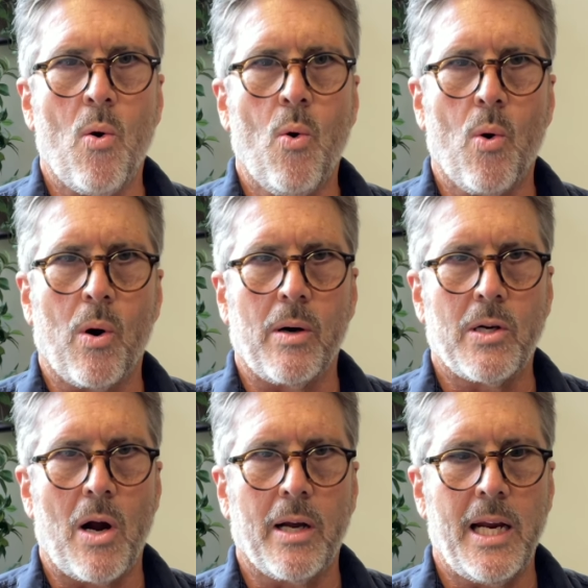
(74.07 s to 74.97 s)
or
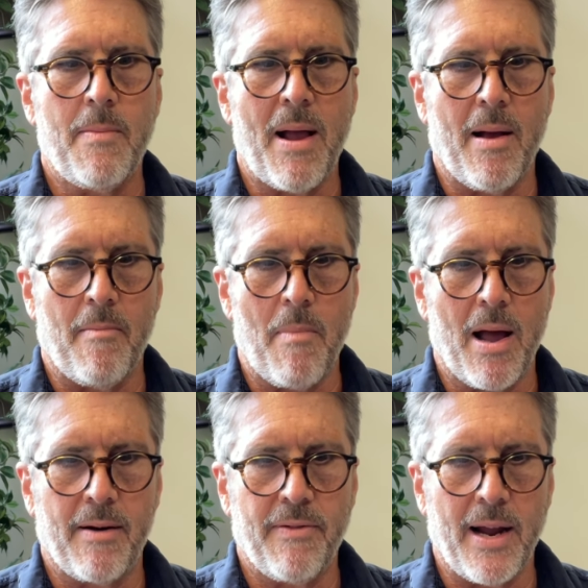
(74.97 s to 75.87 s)
talking about
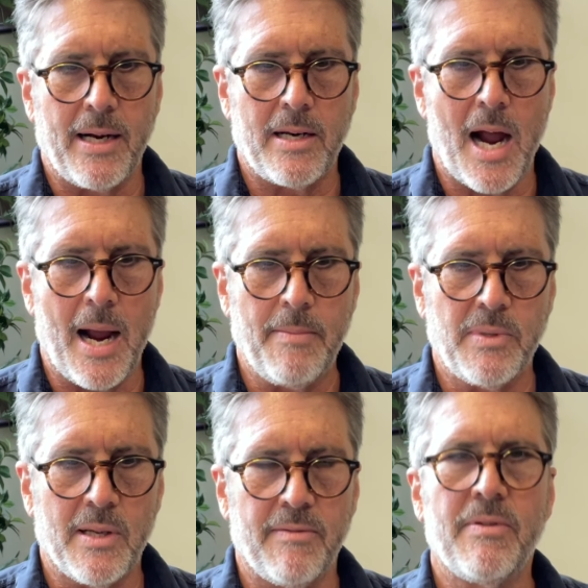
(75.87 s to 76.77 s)
modifying
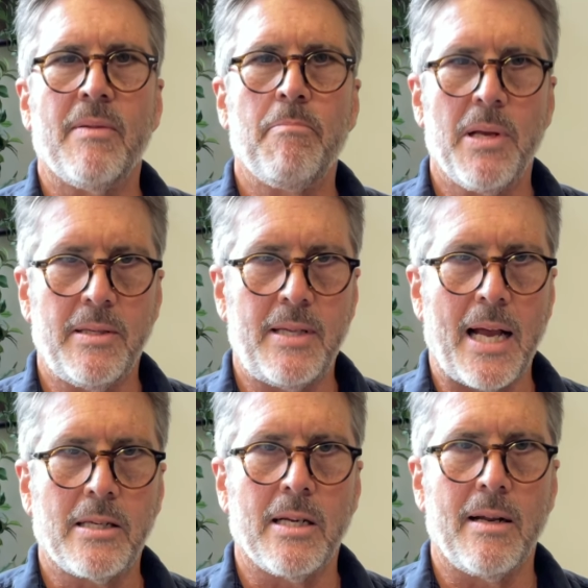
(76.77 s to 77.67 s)
times of
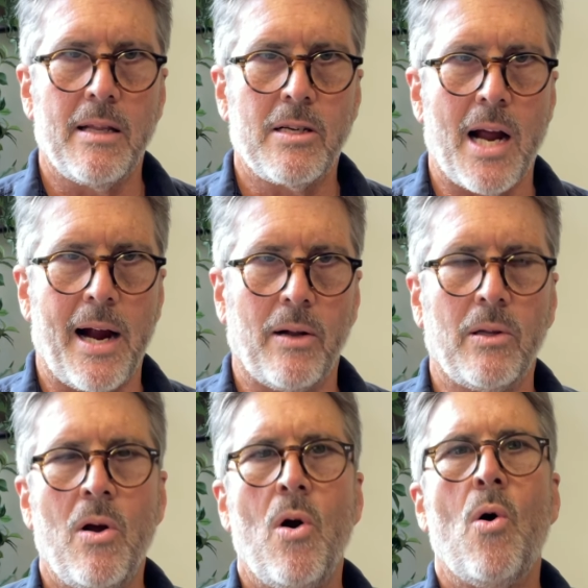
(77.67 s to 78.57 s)
possession of the
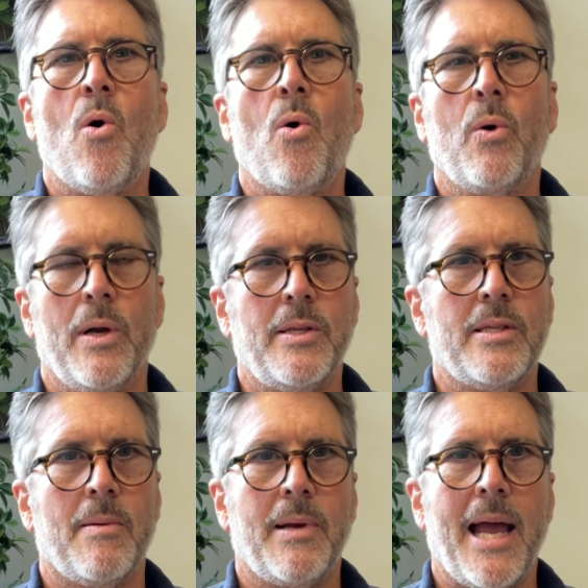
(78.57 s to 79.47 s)
child, or in
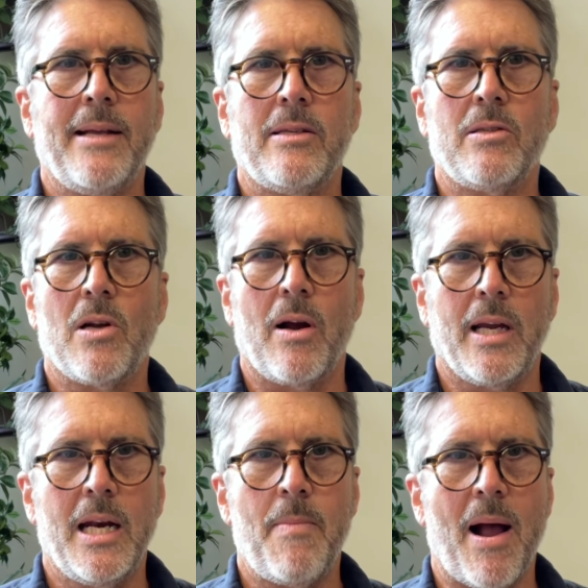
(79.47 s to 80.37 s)
some cases
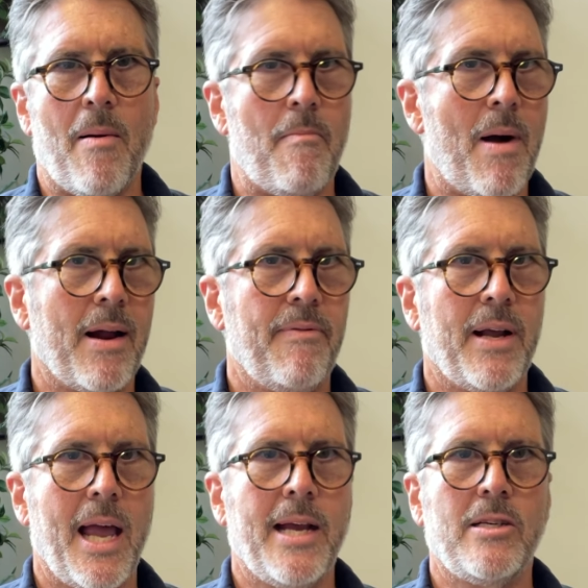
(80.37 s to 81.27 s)
talking about
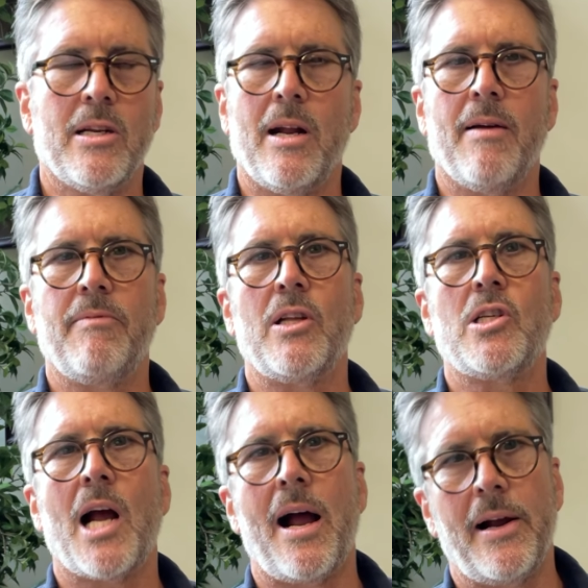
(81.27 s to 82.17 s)
modification of the
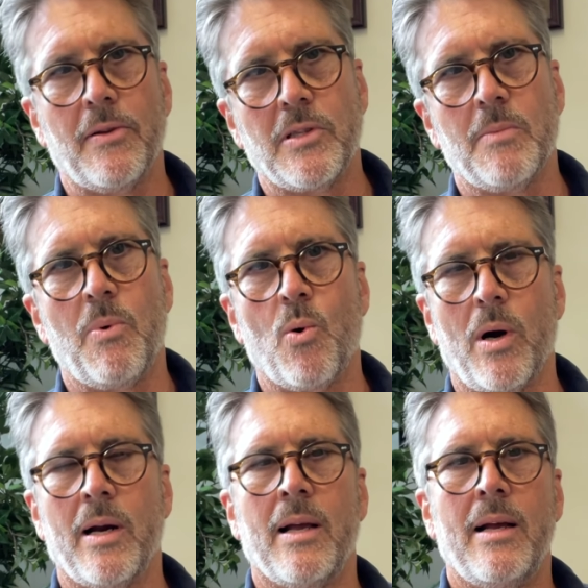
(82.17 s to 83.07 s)
child
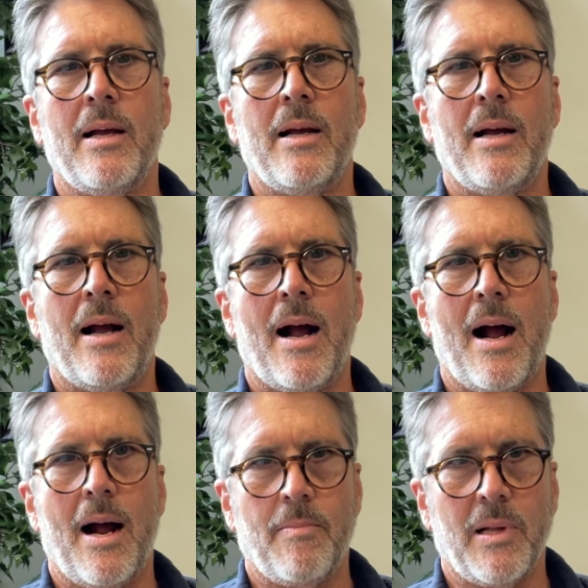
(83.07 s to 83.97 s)
support
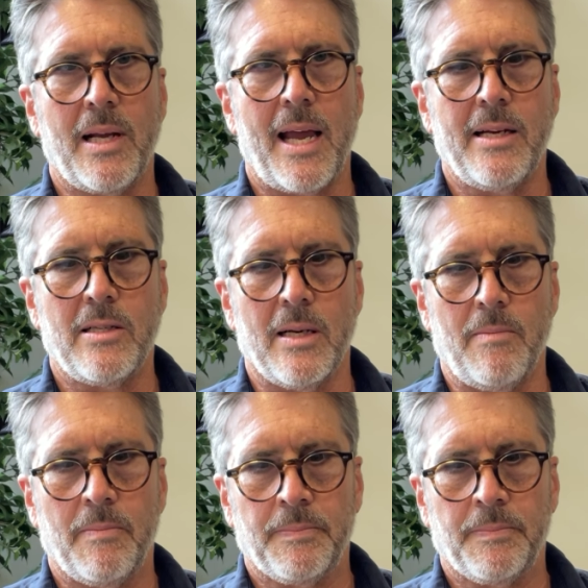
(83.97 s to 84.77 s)
obligation.